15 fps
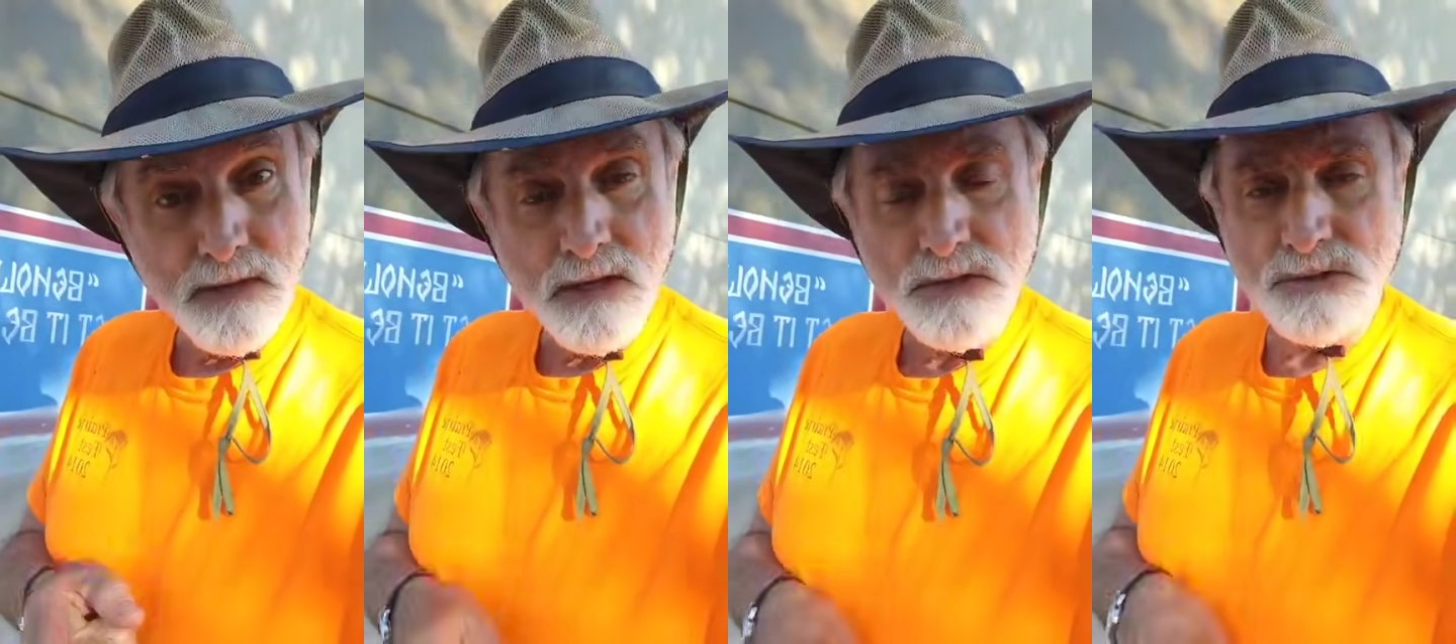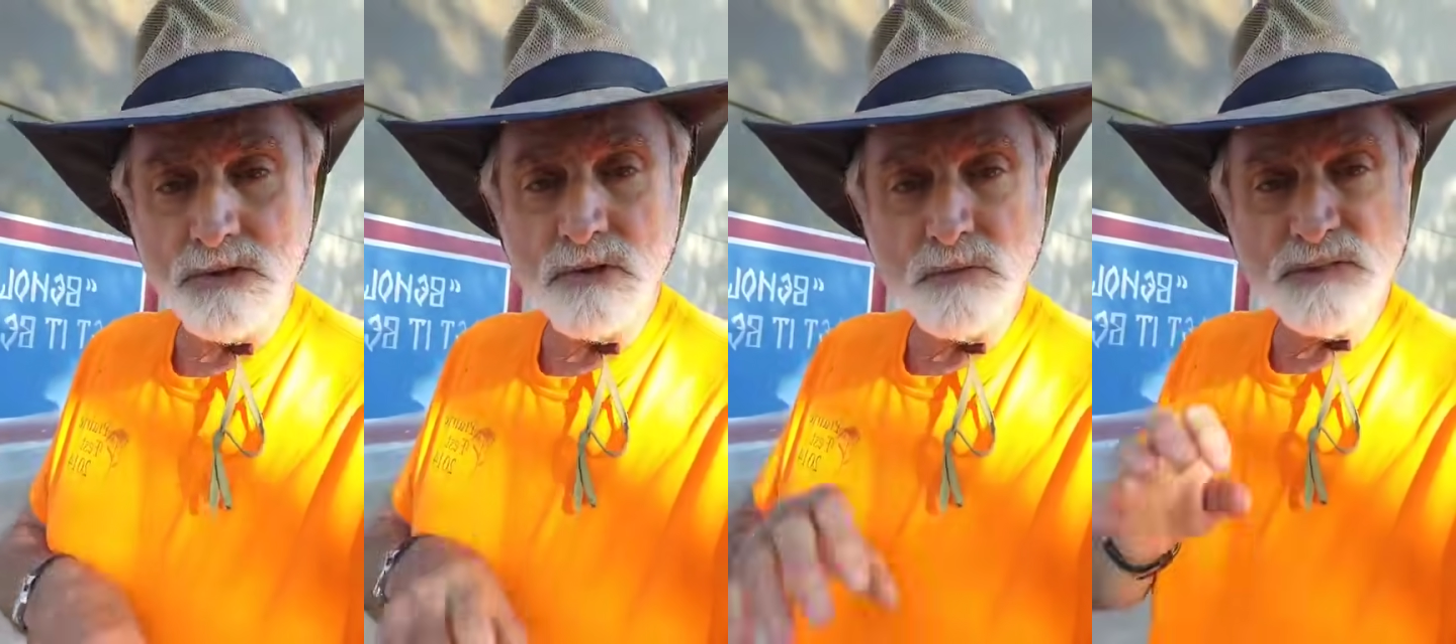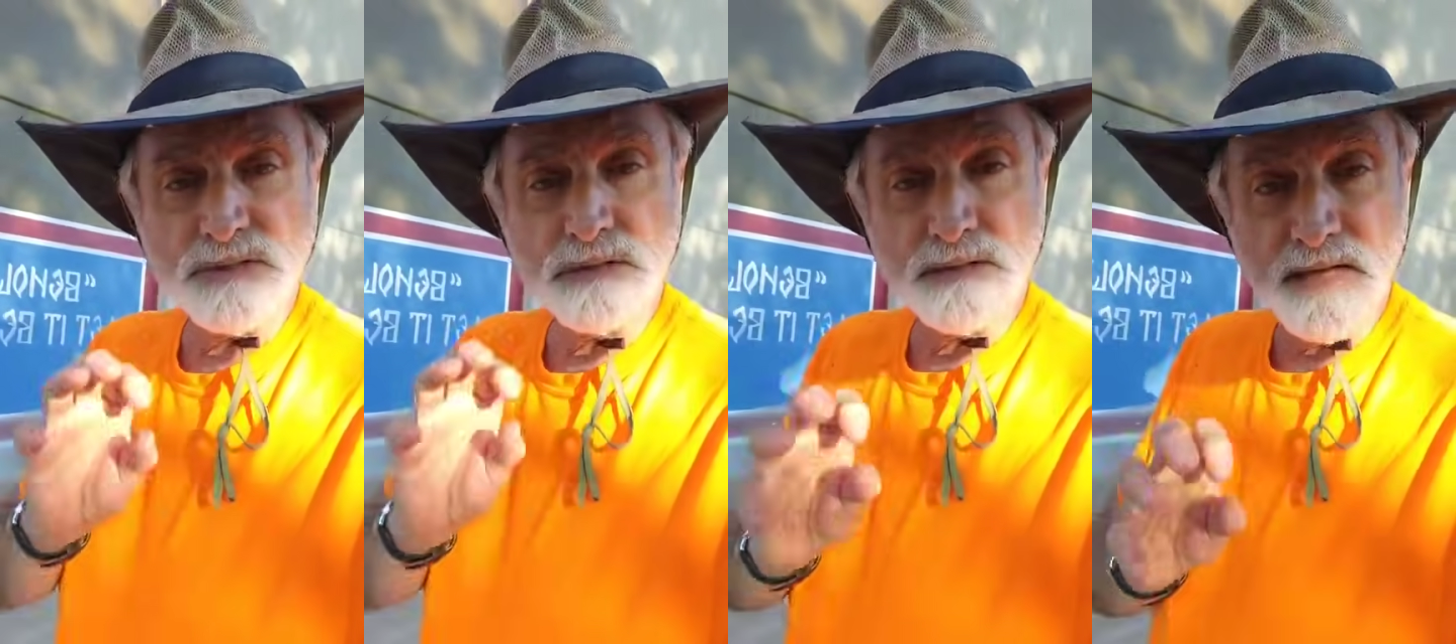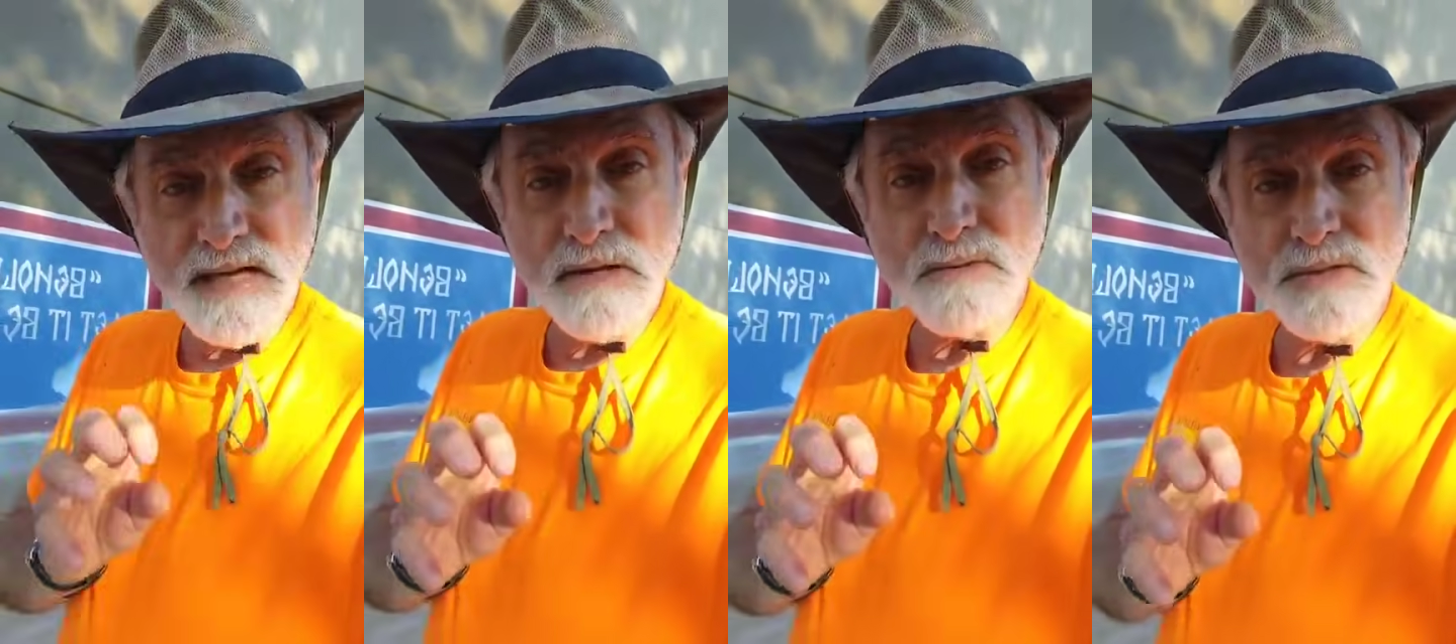So it was the
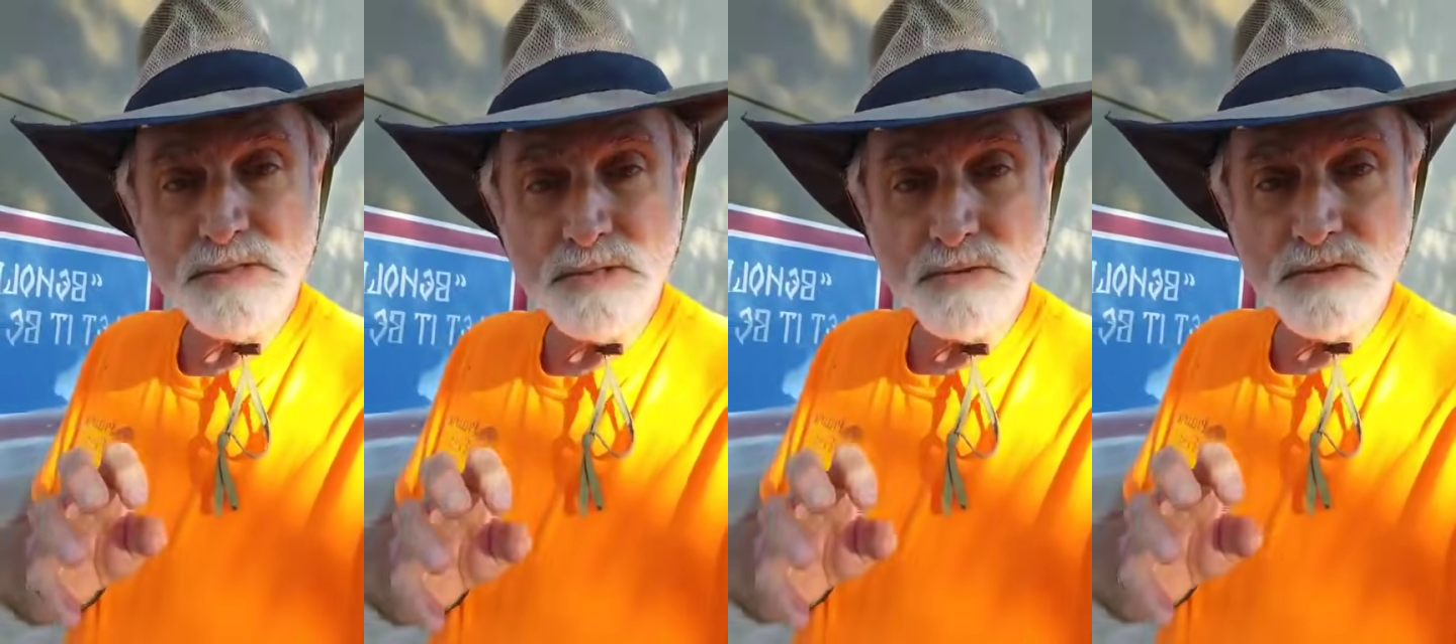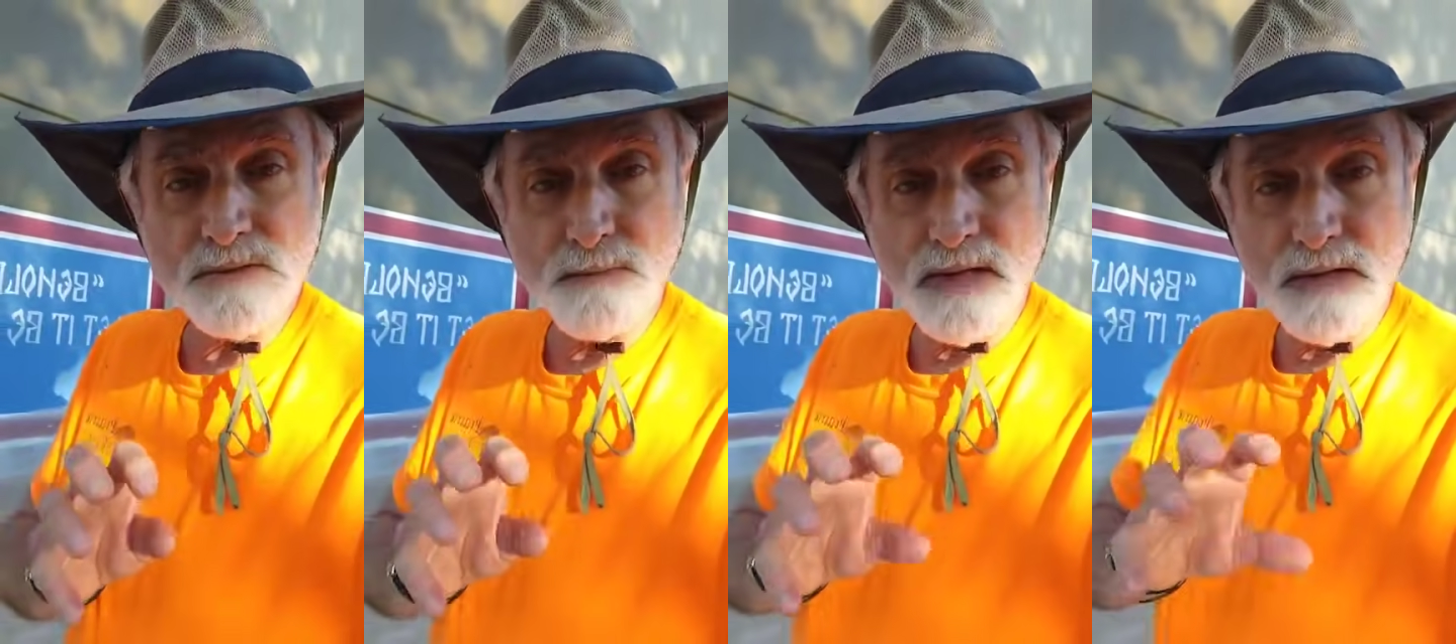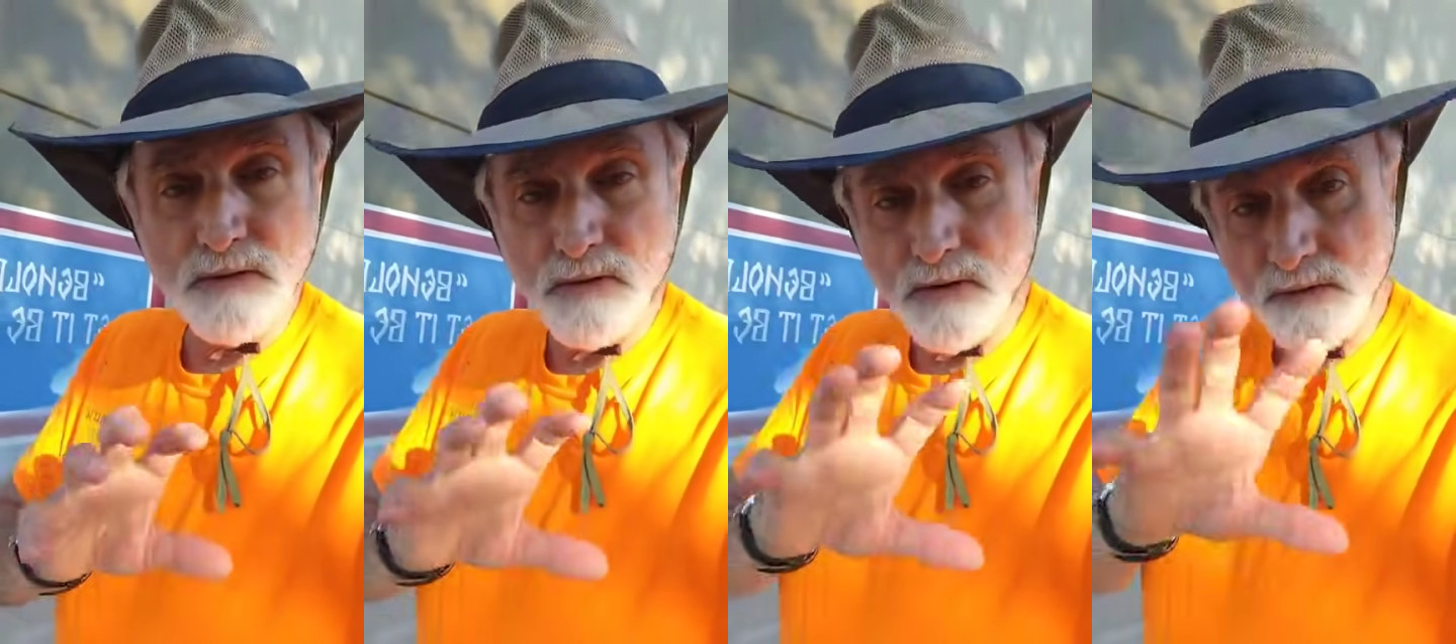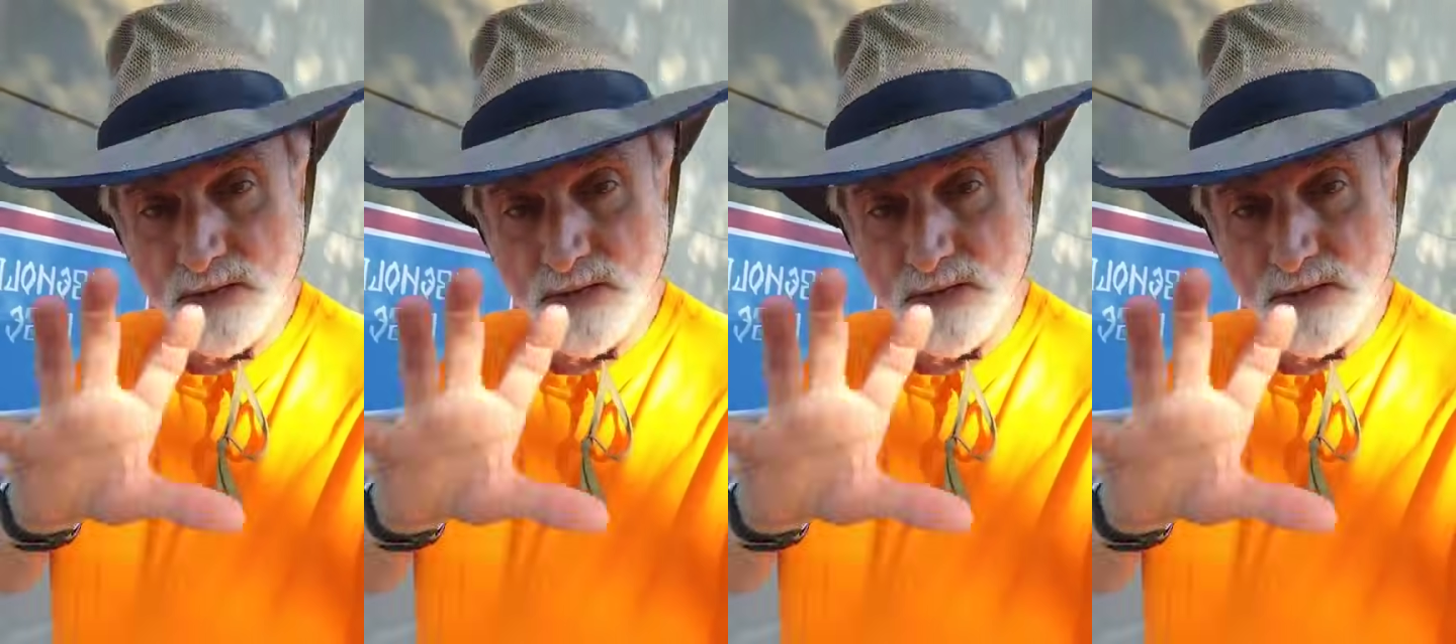language used by all